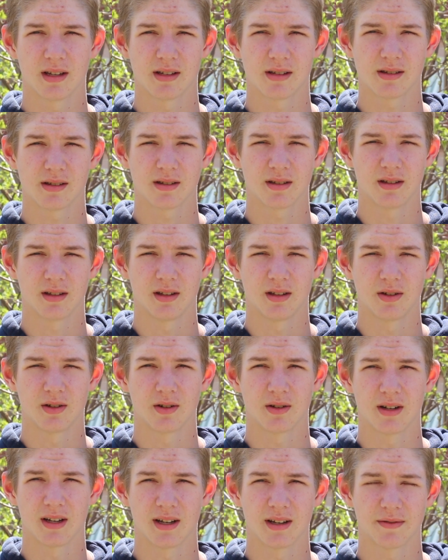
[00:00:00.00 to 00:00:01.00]
you
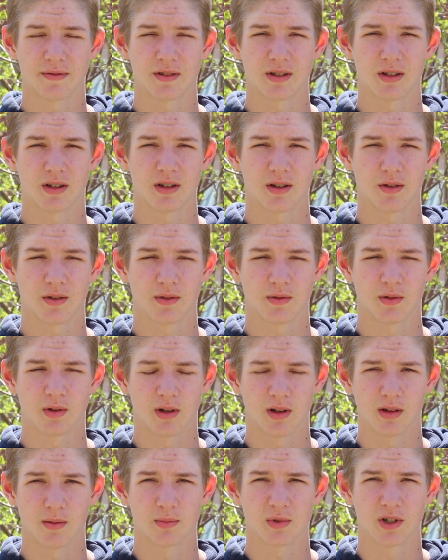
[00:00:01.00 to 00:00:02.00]
don't have to go through
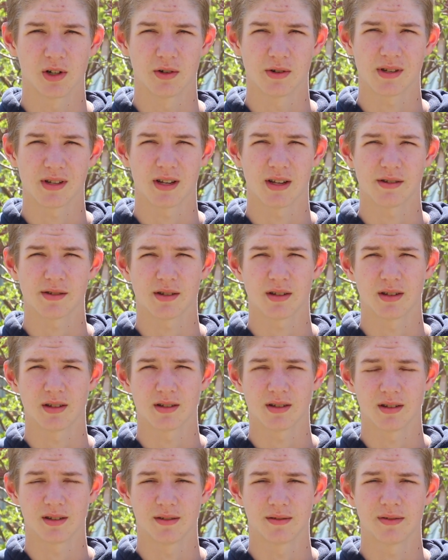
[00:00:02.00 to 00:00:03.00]
all the
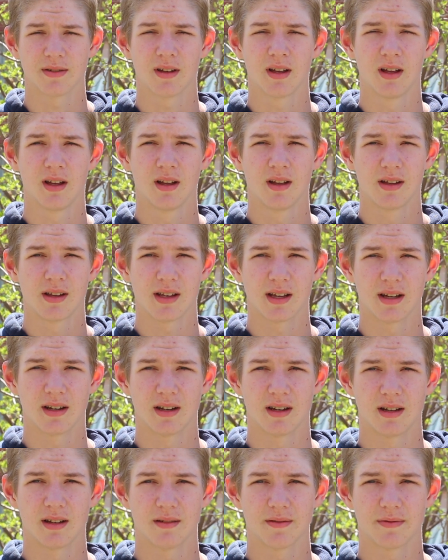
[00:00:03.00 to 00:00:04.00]
processes of
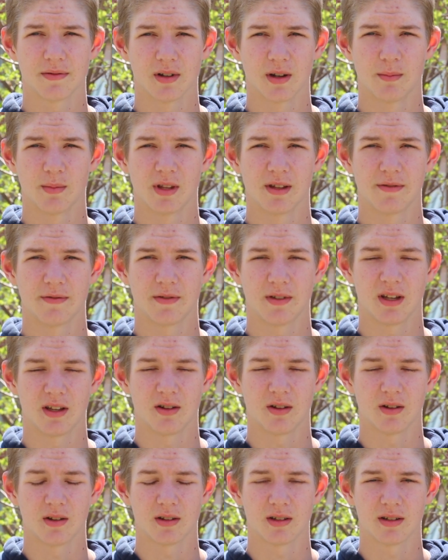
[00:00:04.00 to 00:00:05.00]
getting it from the
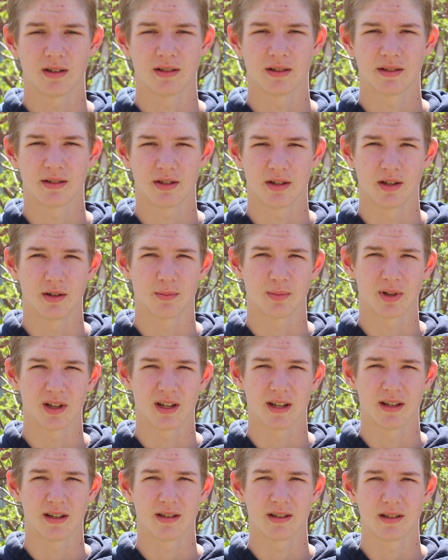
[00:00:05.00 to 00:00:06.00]
field to your
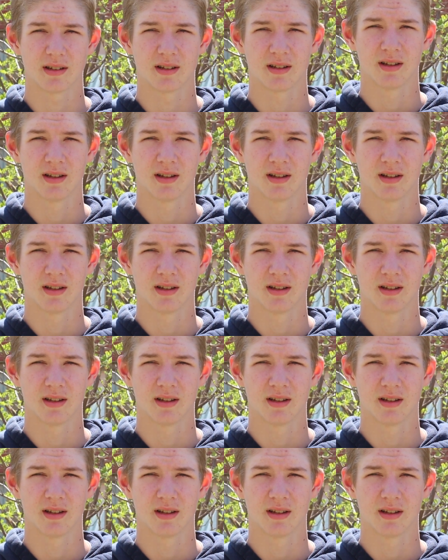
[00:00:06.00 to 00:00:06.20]
plate.